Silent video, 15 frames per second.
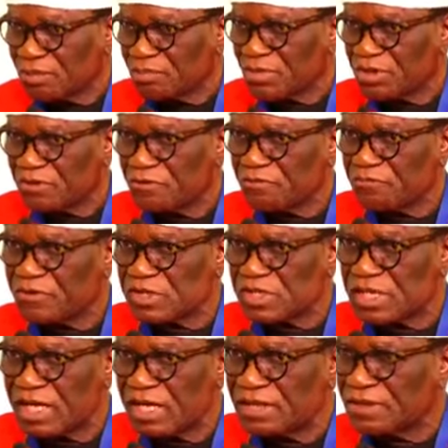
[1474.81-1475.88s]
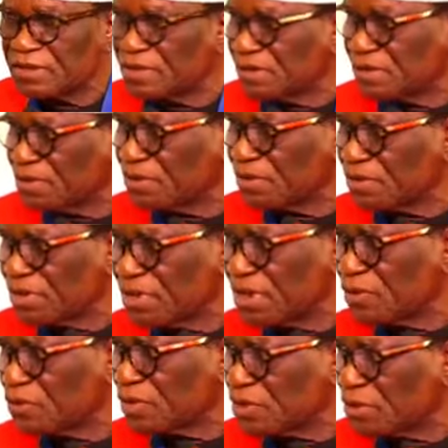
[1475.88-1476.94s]
be physically, you know,
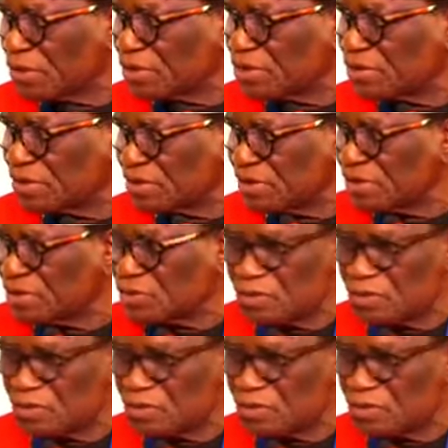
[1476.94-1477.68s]
here with us in this